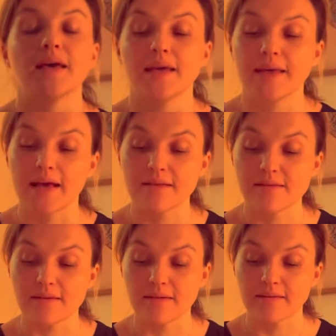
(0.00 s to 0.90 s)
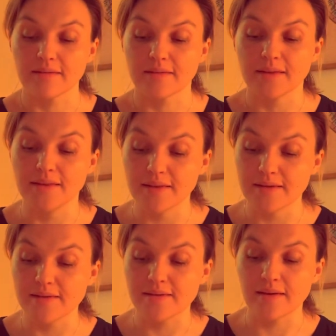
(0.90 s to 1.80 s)
Cancer,
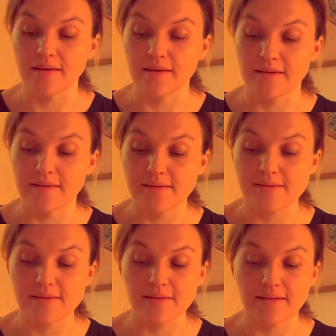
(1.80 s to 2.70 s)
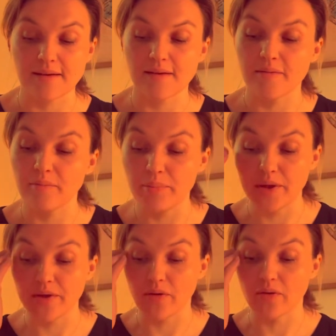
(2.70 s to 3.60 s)
this is
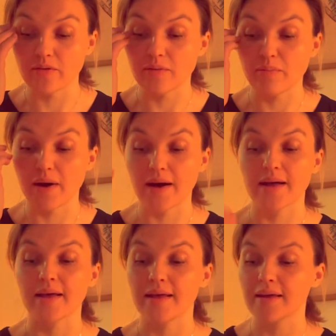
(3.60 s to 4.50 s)
beyond my